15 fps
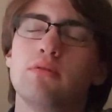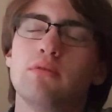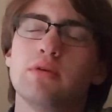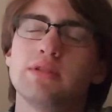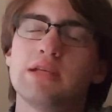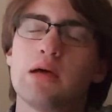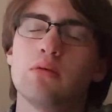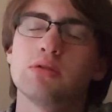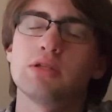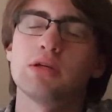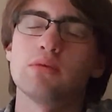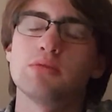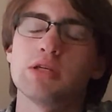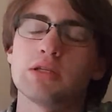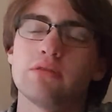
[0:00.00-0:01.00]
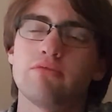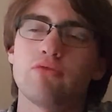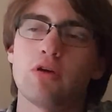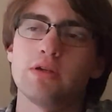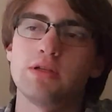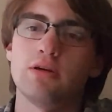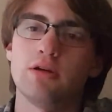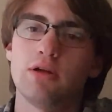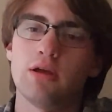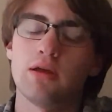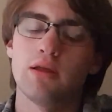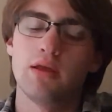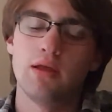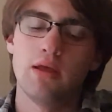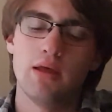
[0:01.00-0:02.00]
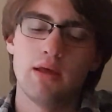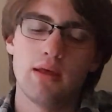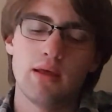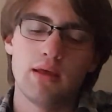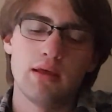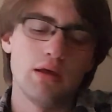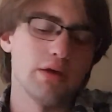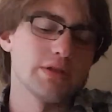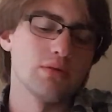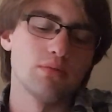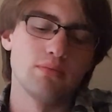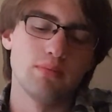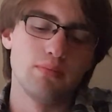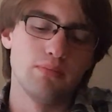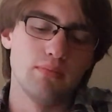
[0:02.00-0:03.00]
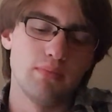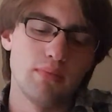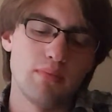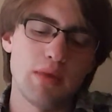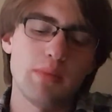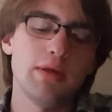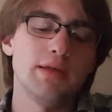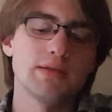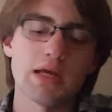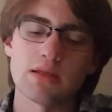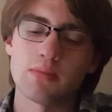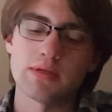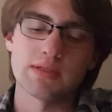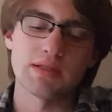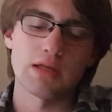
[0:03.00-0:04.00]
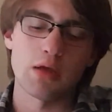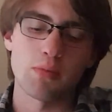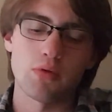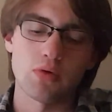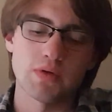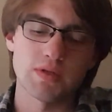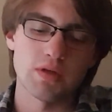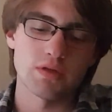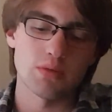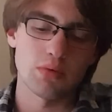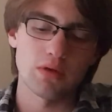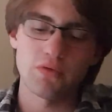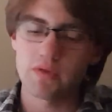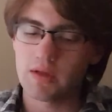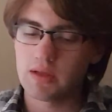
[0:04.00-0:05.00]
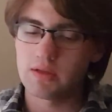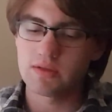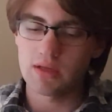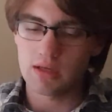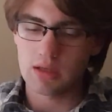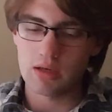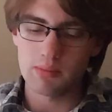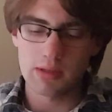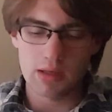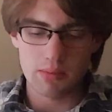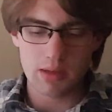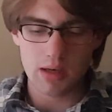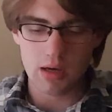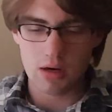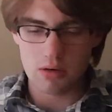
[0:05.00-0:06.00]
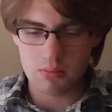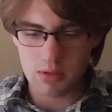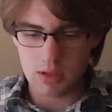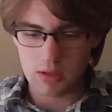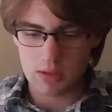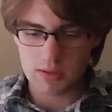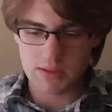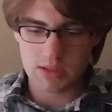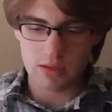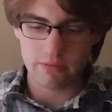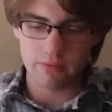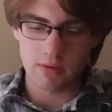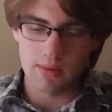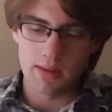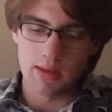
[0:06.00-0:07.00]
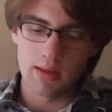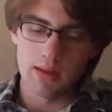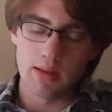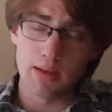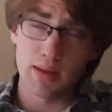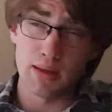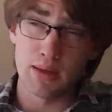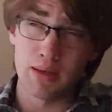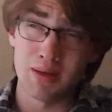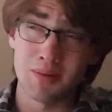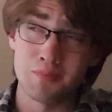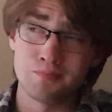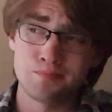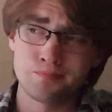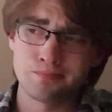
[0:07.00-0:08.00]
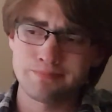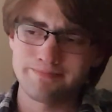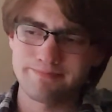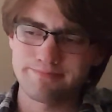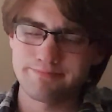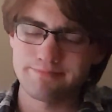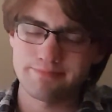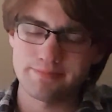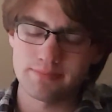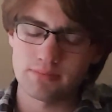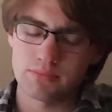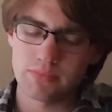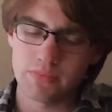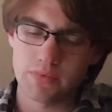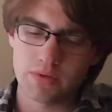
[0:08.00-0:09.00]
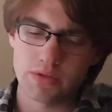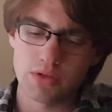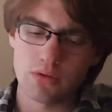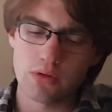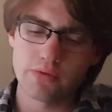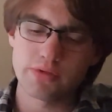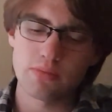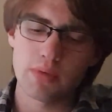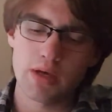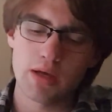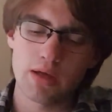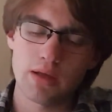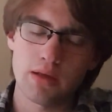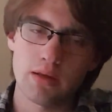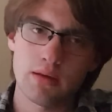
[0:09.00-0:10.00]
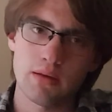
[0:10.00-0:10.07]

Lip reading: establishing objective criteria. He also, maybe he's not the best example because he also believes that he's like going to become a higher being and stuff. So those are my.